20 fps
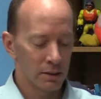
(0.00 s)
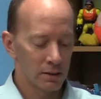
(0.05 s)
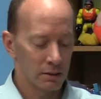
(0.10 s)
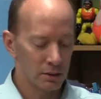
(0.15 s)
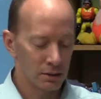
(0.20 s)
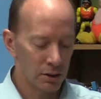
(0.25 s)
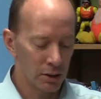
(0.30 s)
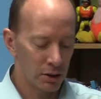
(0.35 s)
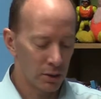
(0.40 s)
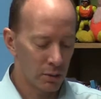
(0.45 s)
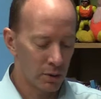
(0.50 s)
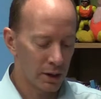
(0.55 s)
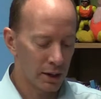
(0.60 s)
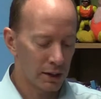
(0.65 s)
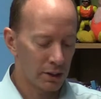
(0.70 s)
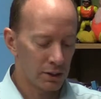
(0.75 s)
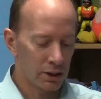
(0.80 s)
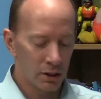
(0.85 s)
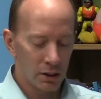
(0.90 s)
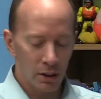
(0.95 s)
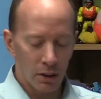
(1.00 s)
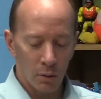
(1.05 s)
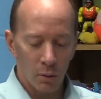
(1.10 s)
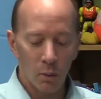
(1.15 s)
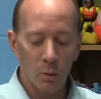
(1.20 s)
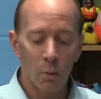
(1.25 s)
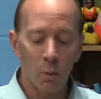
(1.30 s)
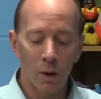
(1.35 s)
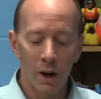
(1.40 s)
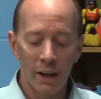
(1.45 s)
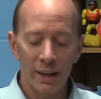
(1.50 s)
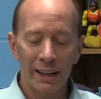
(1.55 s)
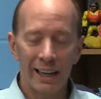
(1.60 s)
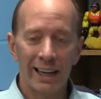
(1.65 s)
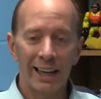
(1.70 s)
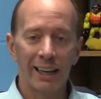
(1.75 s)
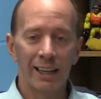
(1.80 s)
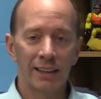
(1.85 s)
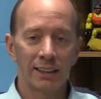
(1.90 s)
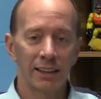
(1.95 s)
So you want to do it one
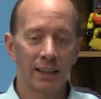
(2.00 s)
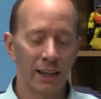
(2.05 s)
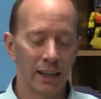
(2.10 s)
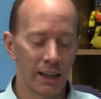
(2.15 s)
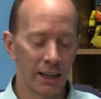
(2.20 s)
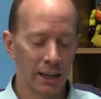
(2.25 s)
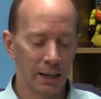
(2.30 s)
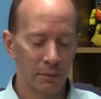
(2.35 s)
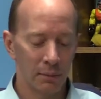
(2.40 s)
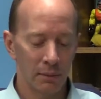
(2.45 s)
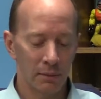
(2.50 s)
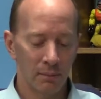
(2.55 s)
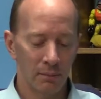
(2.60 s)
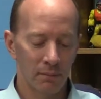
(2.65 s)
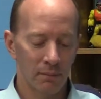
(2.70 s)
at a time,